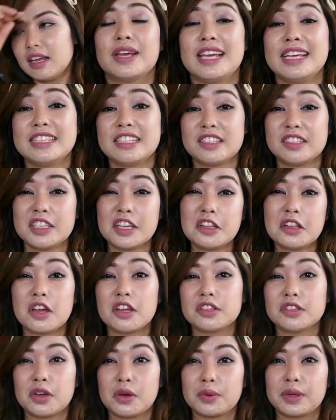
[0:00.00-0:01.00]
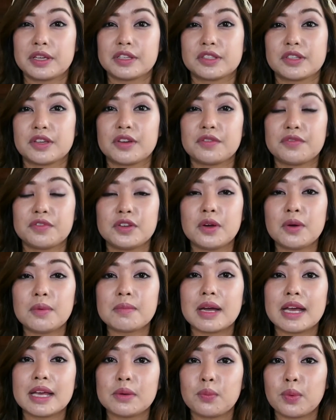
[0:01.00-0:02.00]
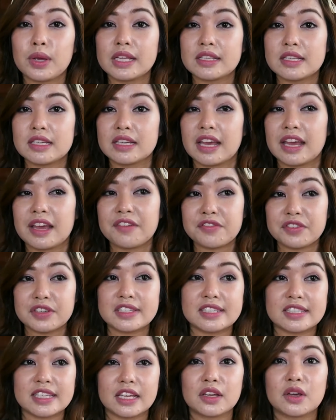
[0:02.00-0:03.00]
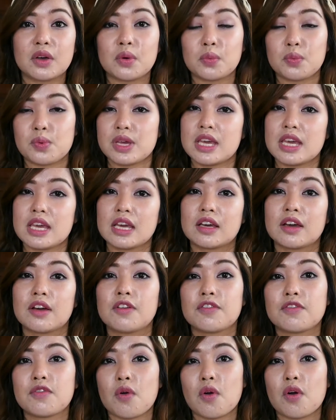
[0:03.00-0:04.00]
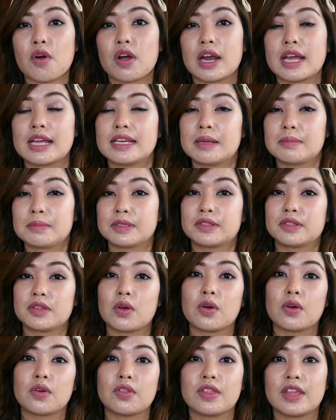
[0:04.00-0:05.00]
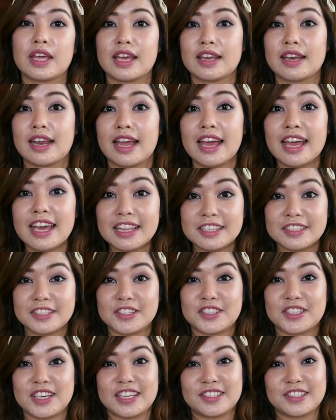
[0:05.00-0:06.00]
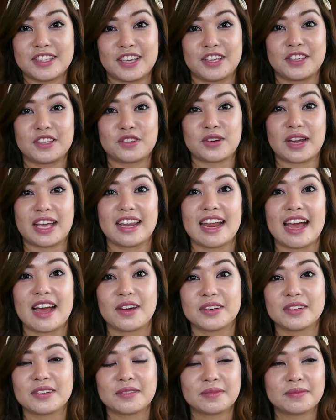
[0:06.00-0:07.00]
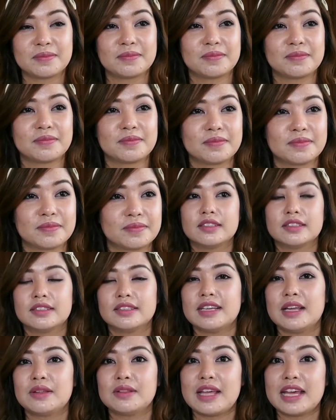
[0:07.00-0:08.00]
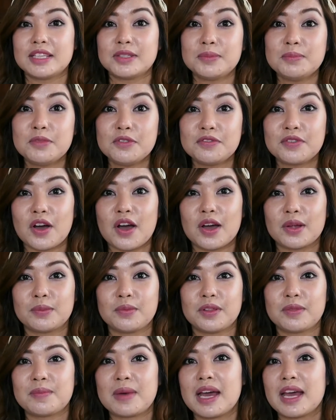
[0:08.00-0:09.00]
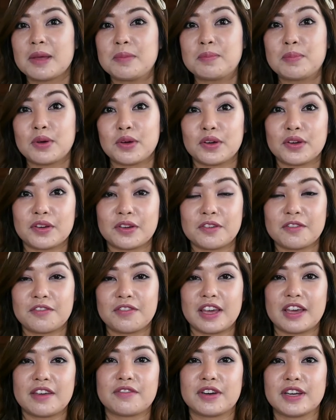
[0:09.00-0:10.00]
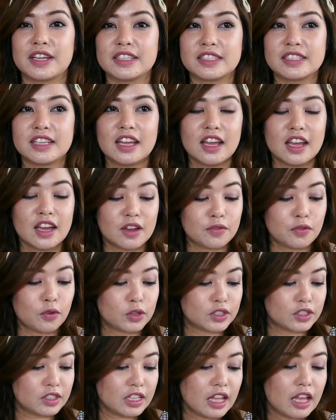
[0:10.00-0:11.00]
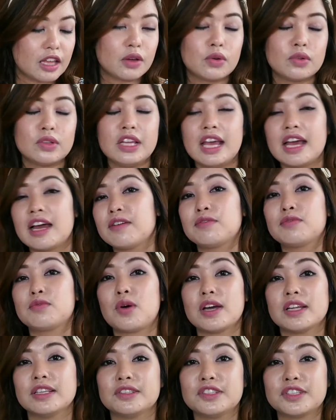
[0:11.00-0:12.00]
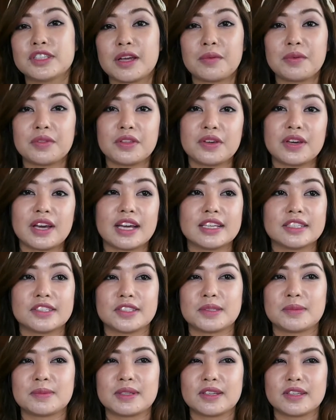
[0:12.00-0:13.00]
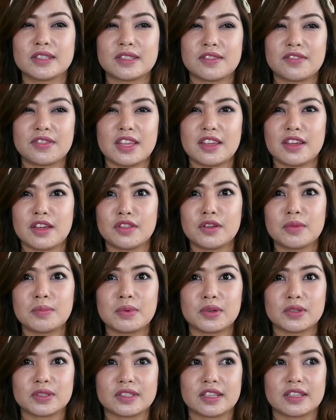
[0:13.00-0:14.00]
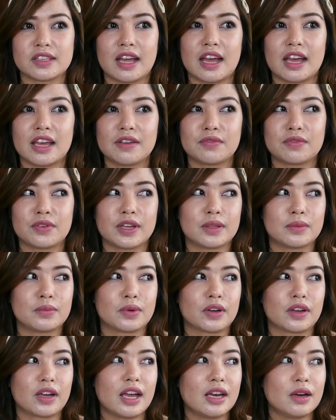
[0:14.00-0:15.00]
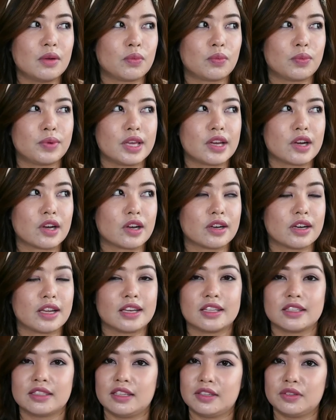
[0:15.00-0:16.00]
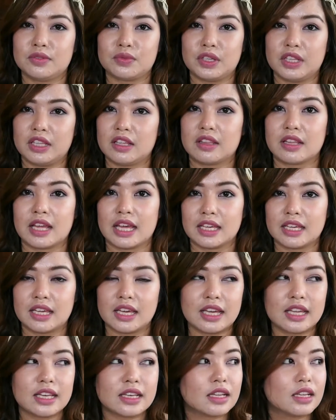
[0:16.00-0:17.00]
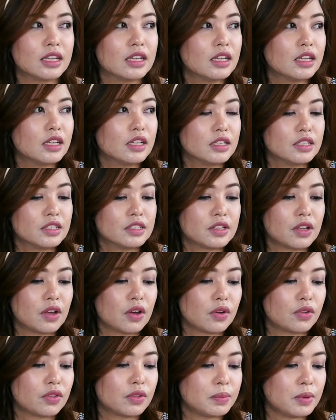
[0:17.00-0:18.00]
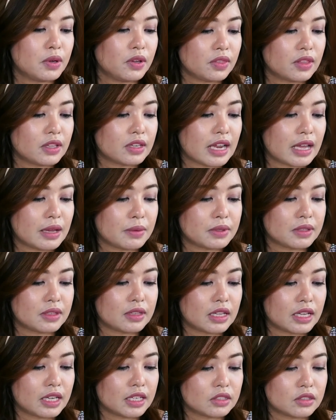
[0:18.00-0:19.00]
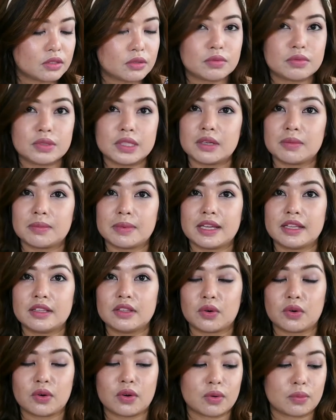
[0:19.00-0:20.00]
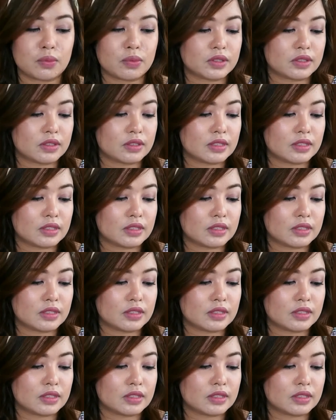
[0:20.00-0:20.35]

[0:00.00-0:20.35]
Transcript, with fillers: it's still ongoing so if you don't mind waiting every single week for an episode then I highly suggest that you try it out. Now let's move on with my book favorites. Unfortunately, I only have one to share with you guys just because the other books that i read were kind of weird and I didn't really like it. So the book that I would like to recommend or would